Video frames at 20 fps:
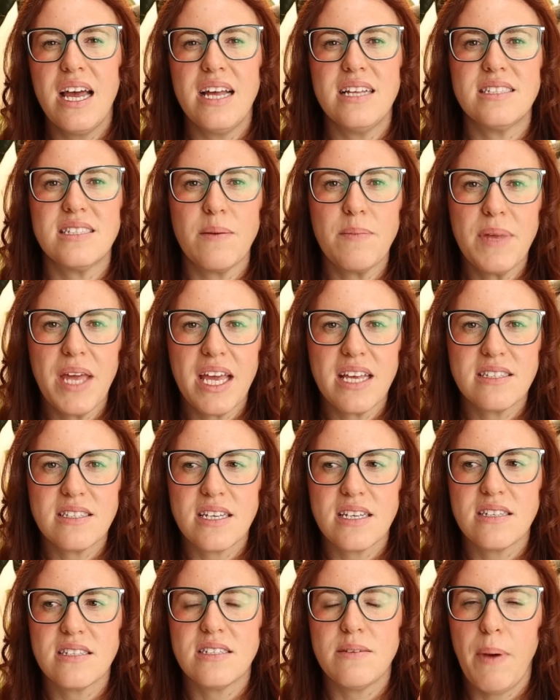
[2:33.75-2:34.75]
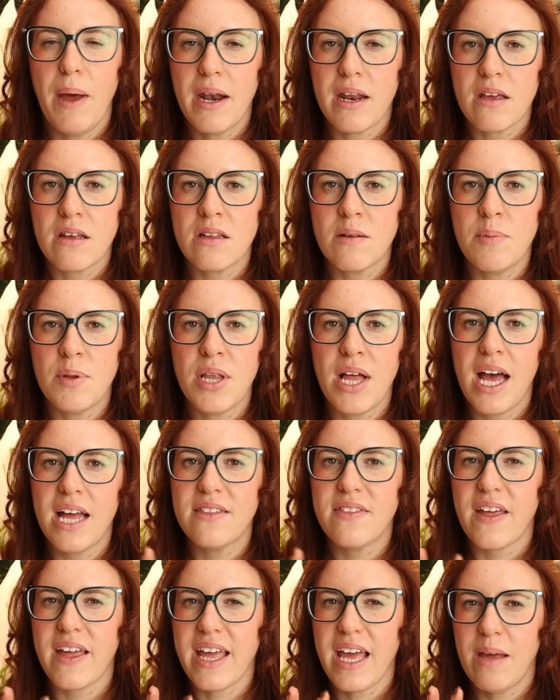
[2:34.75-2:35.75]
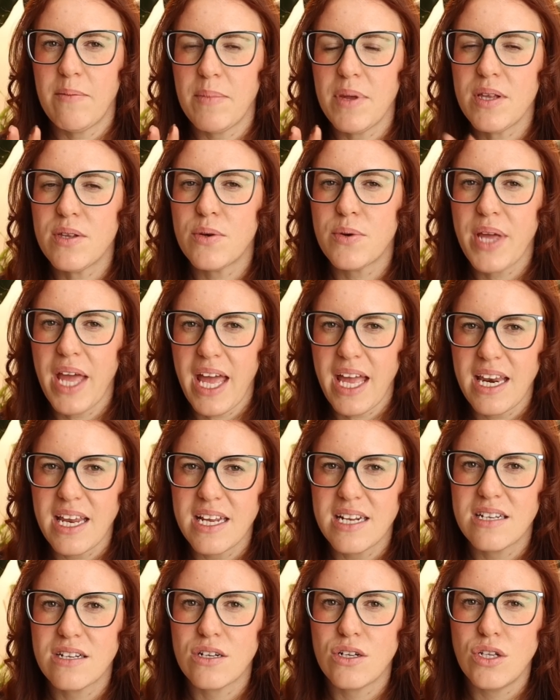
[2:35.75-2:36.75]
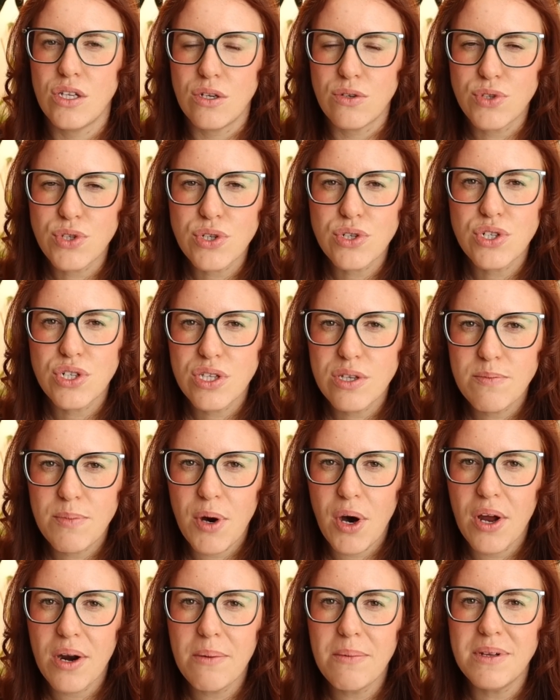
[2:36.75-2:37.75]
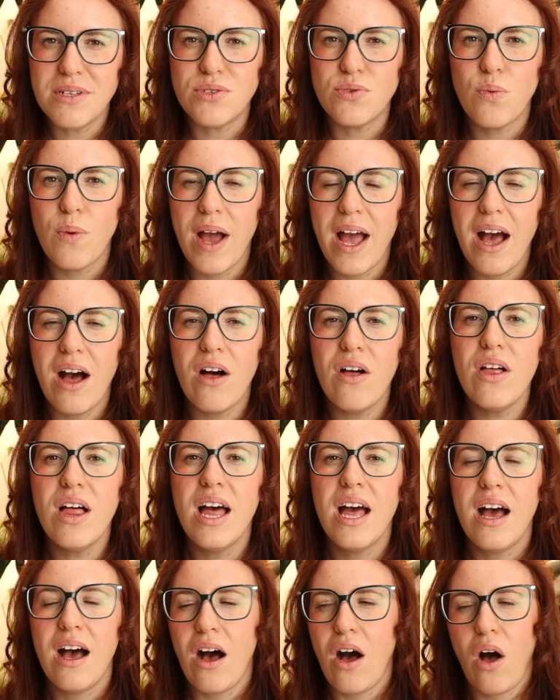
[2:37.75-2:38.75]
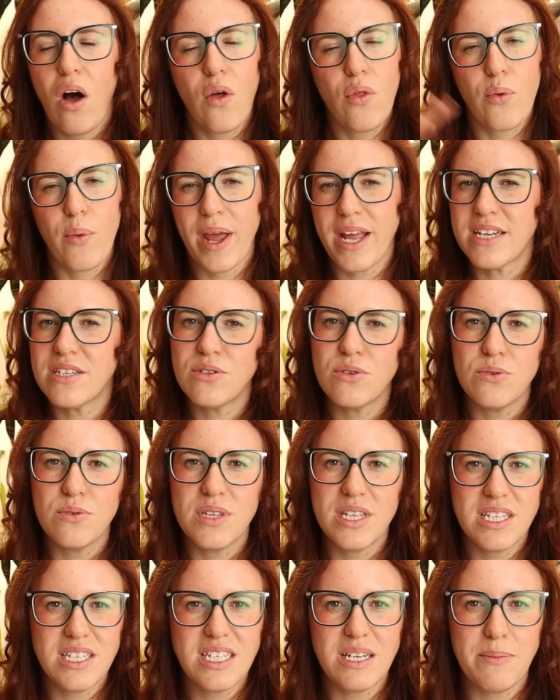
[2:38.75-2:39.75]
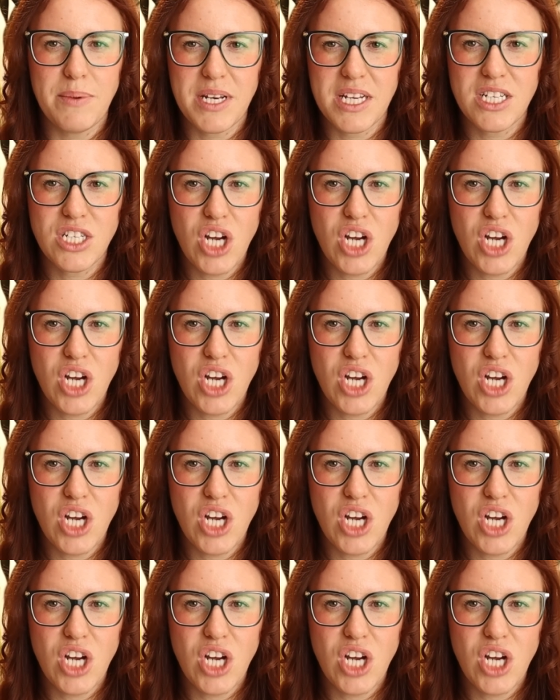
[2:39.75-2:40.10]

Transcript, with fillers: In some cases, depending on the plant, they can be located closer to the bottom as well, all the way to the tippity